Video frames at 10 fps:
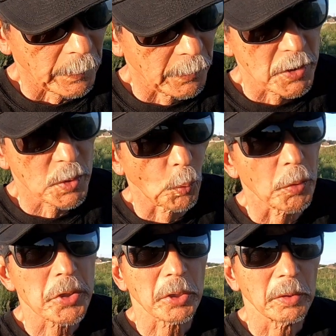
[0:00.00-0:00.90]

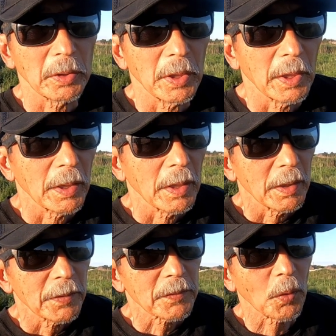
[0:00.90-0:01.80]
dishwasher
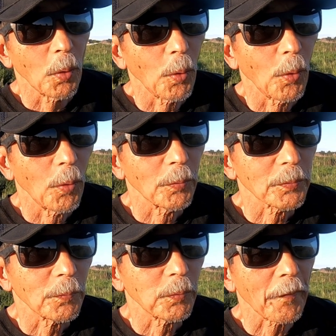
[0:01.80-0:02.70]
so
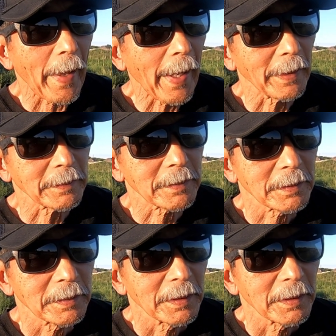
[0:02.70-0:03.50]
for that